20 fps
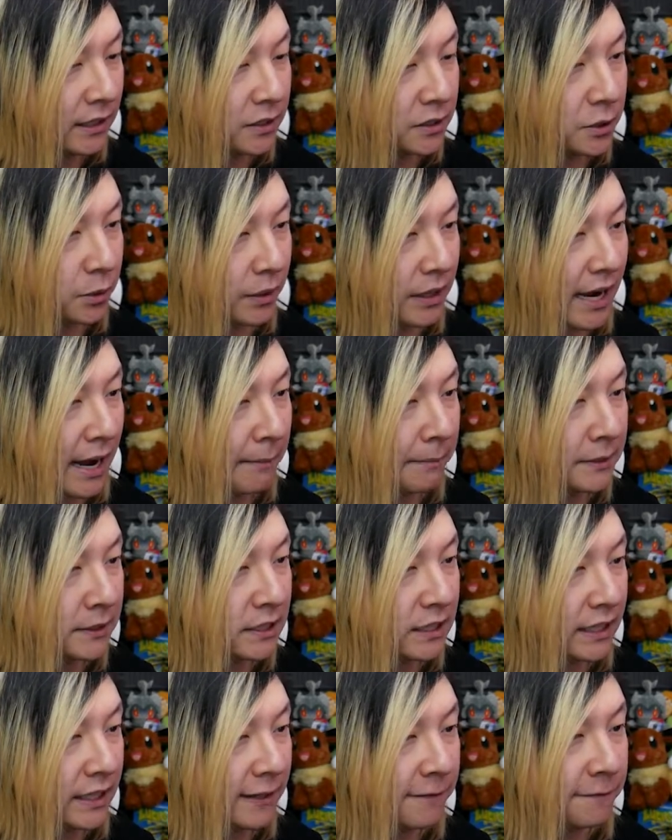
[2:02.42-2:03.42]
So what
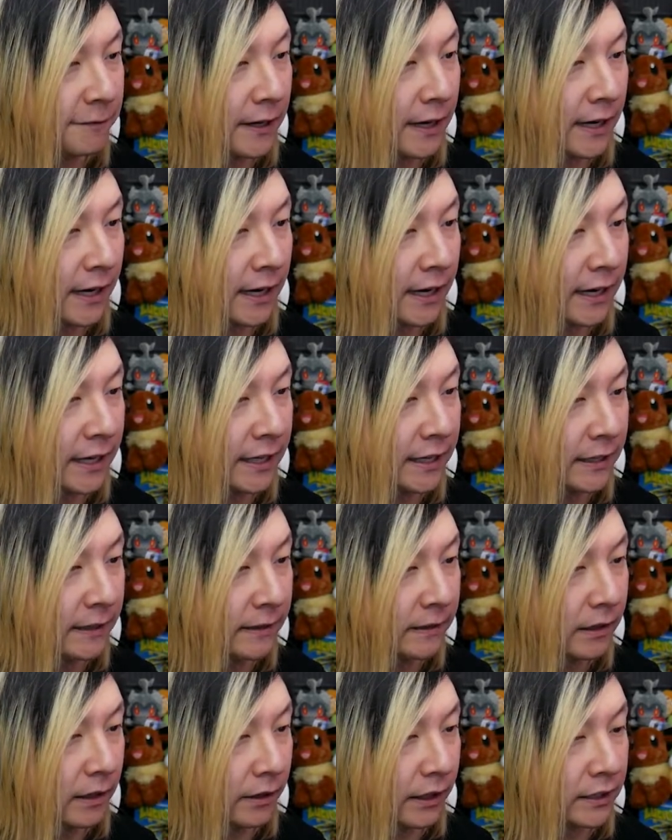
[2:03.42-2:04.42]
happens if I...
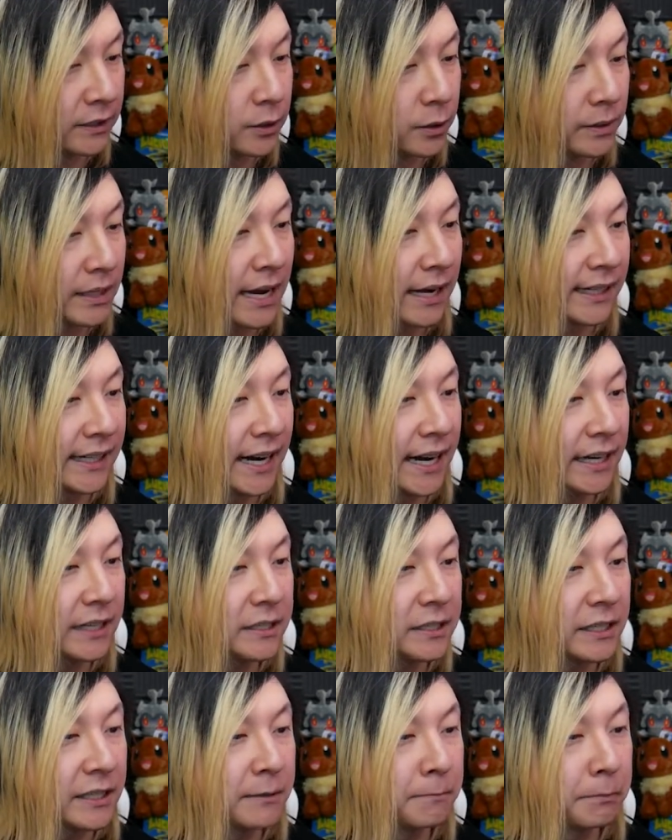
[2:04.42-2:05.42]
All right, so that
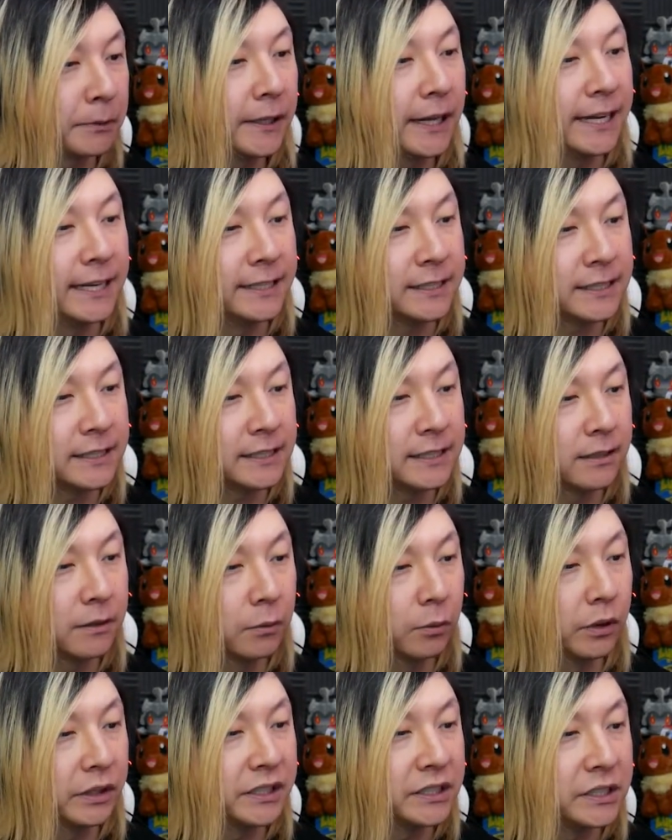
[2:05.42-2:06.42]
guy's in place.
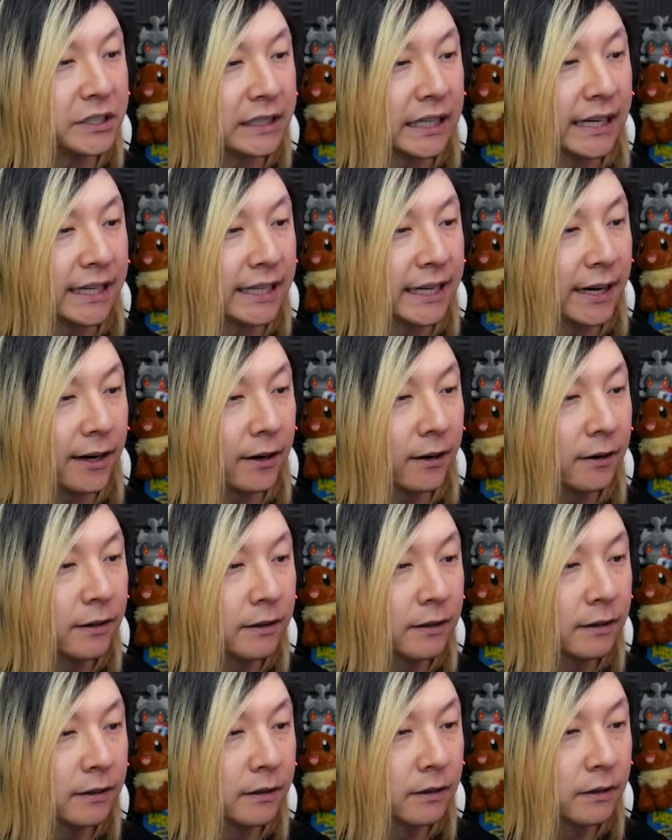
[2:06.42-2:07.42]
Will he stay there?
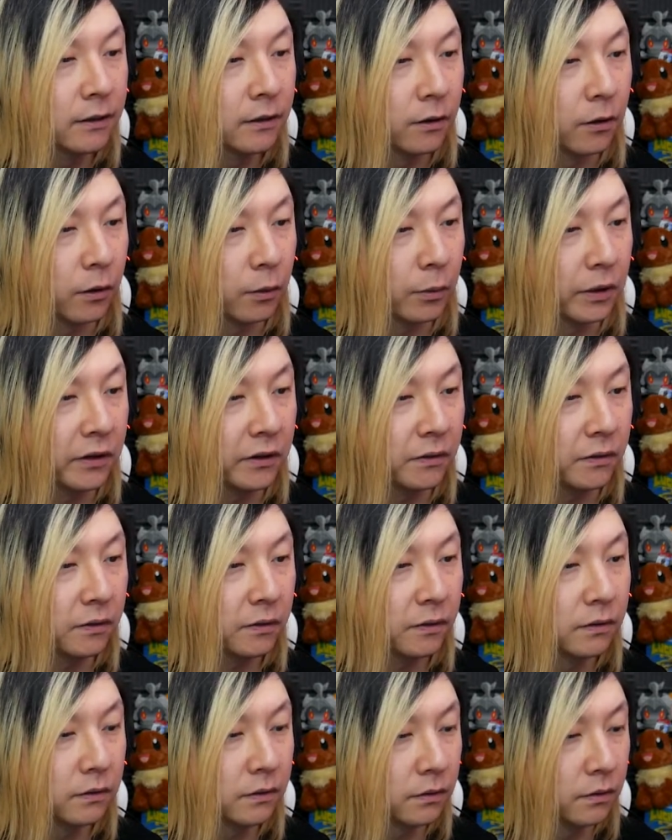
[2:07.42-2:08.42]
Or will...
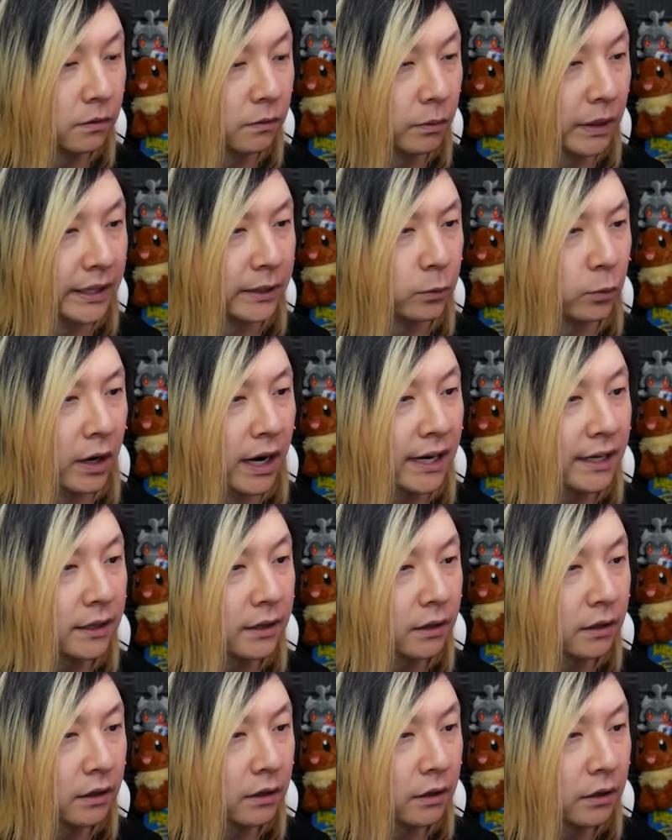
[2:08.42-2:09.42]
Wait, what?
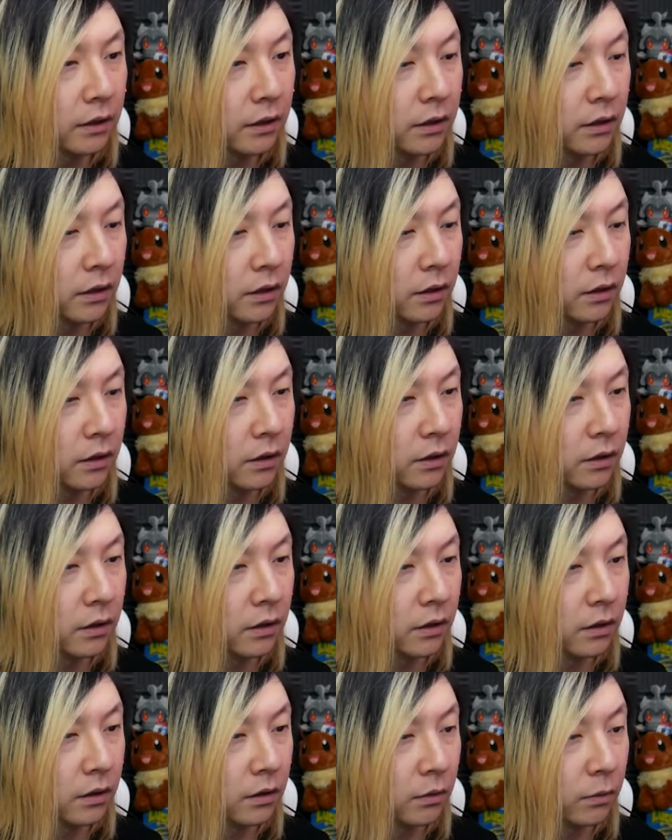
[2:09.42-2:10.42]

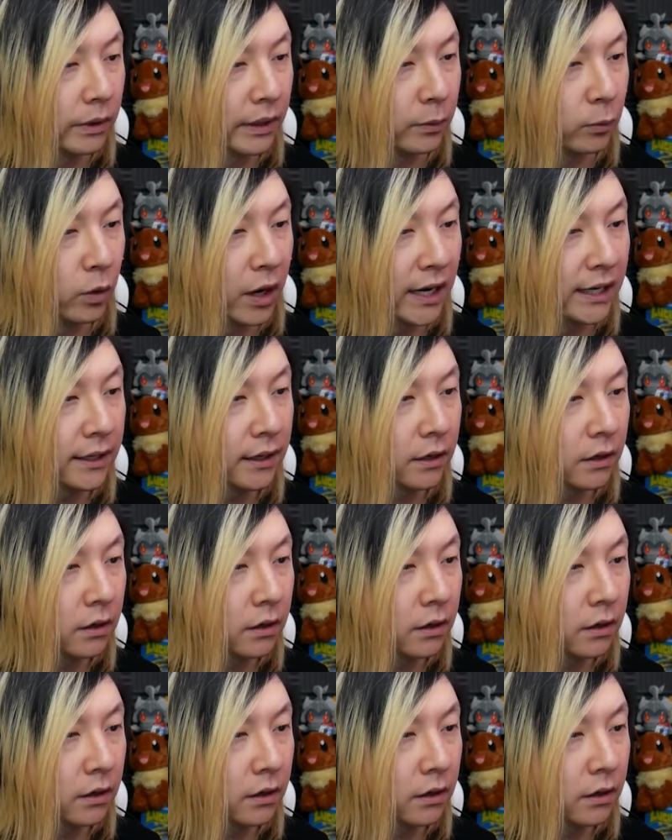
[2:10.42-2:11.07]
Wait, what?